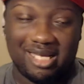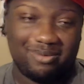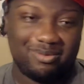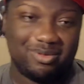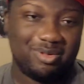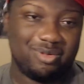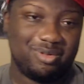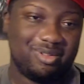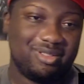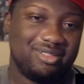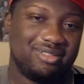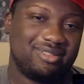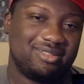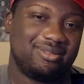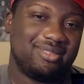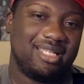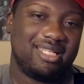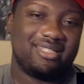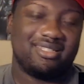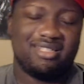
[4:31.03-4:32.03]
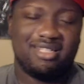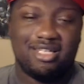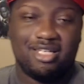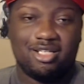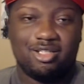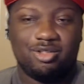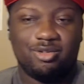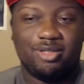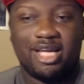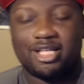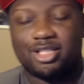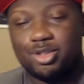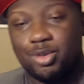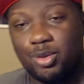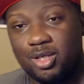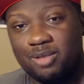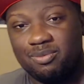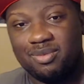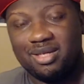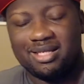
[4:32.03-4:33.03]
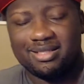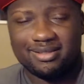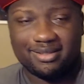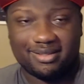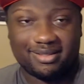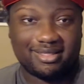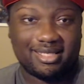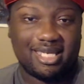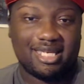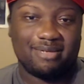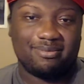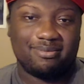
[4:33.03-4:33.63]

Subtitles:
to do this, like, you got 20 minutes to escape.